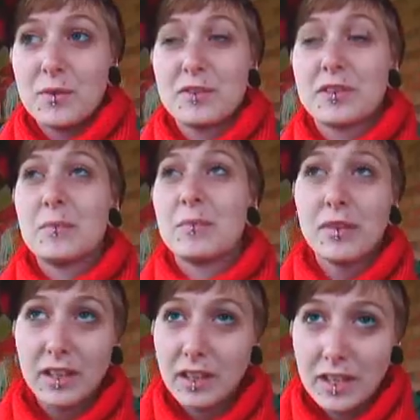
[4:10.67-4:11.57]
which is
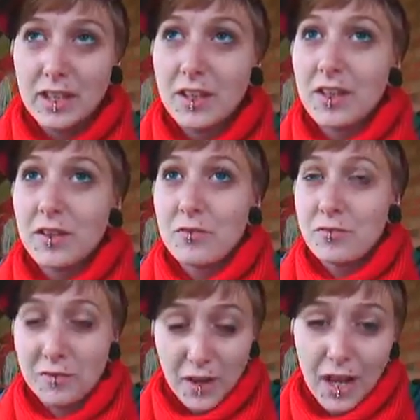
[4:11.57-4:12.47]
completely
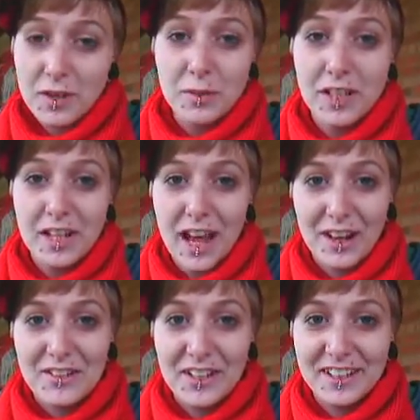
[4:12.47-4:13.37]
factually
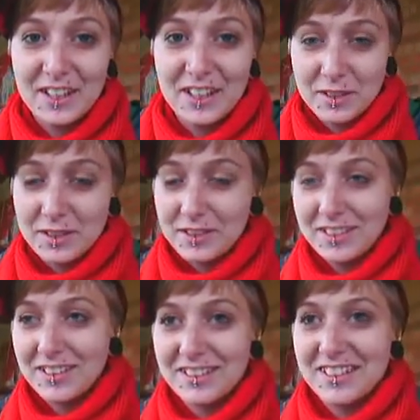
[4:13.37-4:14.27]
inaccurate. There's
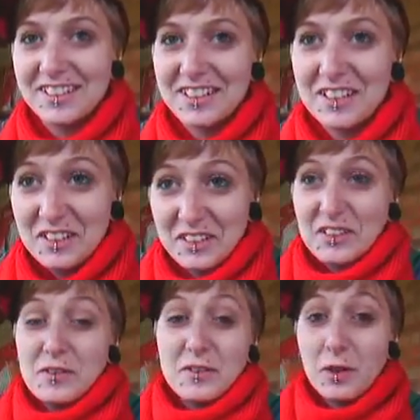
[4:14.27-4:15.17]

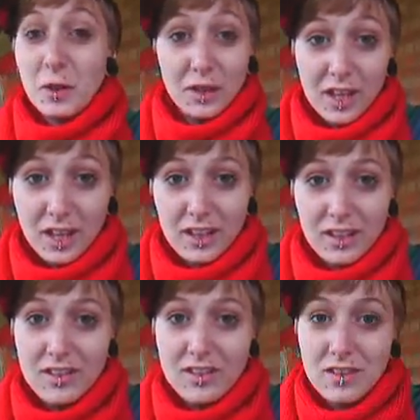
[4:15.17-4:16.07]
there's no link.
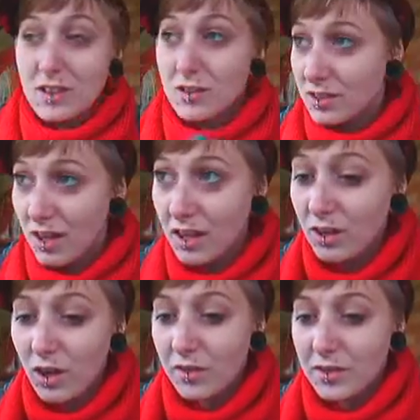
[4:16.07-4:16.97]
There's none
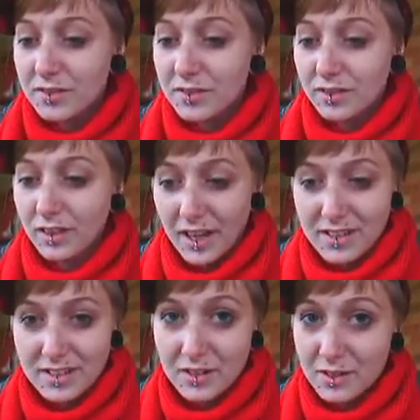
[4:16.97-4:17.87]
at all. There's, like
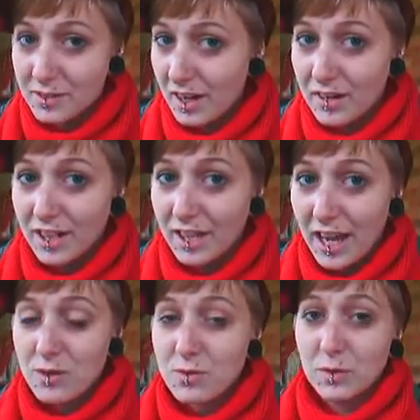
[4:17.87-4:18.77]
I said, there's not even a
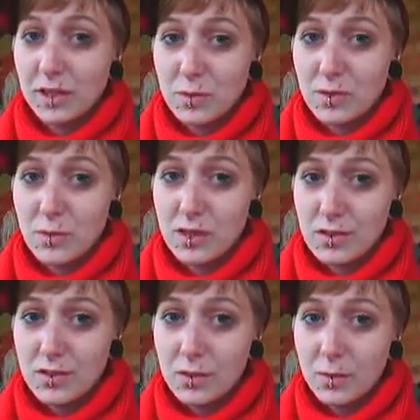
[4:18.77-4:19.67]
casual link between
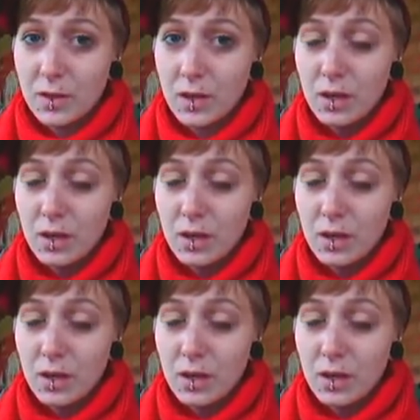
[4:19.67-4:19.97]
the two.